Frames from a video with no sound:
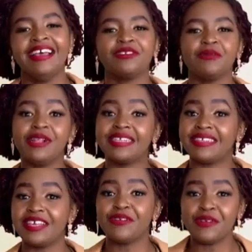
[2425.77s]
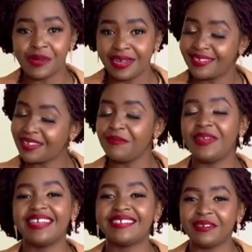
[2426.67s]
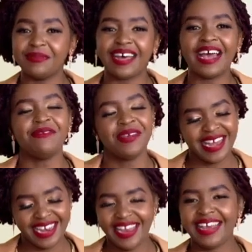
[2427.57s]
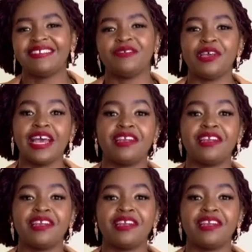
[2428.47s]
So we'll see you same place, same time next week.